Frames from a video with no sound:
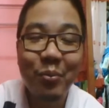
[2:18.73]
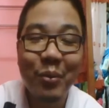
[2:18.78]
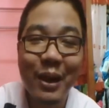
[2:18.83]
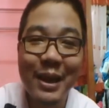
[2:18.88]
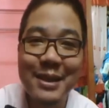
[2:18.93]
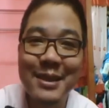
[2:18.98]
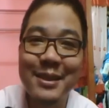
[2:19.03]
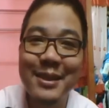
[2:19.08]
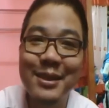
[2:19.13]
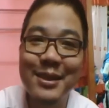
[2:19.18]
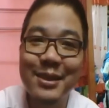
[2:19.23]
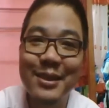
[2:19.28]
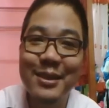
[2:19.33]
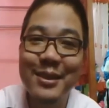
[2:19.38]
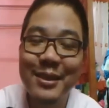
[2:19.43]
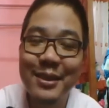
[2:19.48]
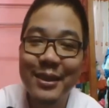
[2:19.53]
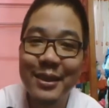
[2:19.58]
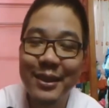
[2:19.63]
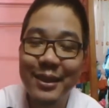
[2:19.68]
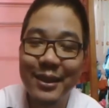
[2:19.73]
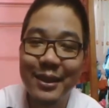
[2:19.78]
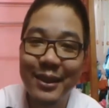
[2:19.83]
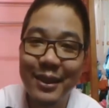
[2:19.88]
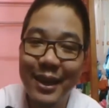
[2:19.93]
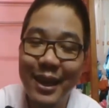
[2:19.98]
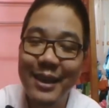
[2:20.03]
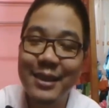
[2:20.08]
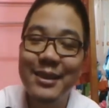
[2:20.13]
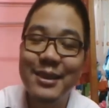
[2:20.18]
blesses,
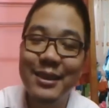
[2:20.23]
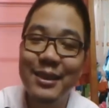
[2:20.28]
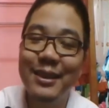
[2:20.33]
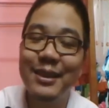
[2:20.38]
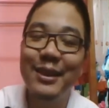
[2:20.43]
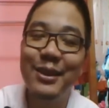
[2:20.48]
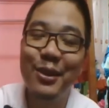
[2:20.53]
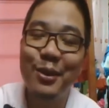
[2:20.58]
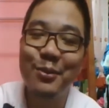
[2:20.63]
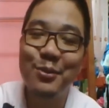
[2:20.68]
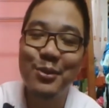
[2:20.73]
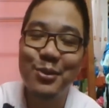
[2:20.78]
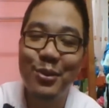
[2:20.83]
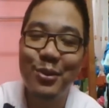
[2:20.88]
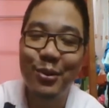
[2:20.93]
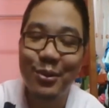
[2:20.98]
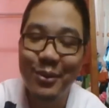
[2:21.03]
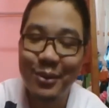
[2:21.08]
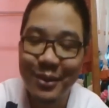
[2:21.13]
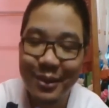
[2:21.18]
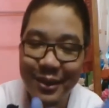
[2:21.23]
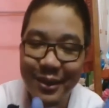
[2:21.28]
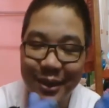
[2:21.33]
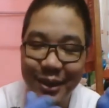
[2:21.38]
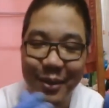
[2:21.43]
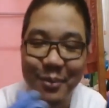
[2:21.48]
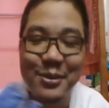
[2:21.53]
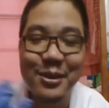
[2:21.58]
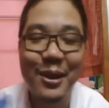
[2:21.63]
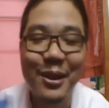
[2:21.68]
that seed that you have sown
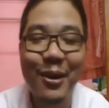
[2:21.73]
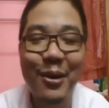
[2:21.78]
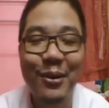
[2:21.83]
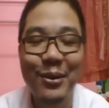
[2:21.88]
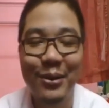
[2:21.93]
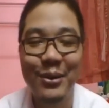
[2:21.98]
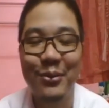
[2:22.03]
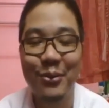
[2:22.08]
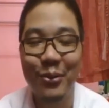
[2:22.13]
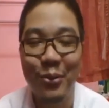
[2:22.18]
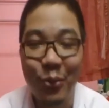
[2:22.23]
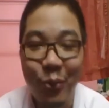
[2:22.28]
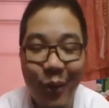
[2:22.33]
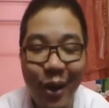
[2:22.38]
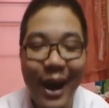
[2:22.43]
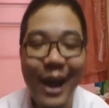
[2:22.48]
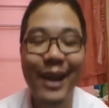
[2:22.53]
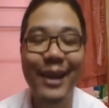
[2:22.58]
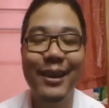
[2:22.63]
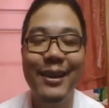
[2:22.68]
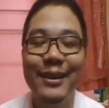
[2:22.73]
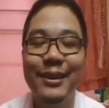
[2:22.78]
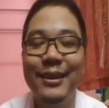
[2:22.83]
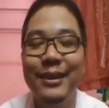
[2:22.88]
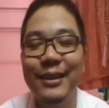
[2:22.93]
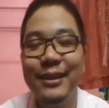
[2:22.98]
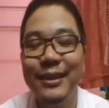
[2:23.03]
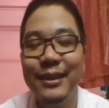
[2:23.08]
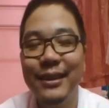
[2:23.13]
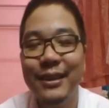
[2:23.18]
comes out well.
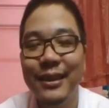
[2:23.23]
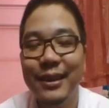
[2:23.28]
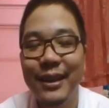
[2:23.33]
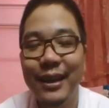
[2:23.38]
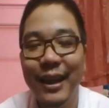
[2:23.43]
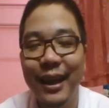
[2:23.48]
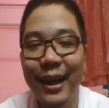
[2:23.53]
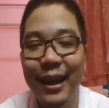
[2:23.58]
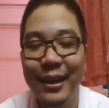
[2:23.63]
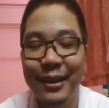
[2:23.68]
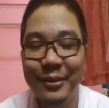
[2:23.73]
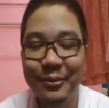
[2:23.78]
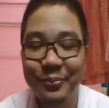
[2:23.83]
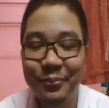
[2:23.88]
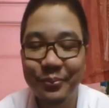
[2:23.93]
And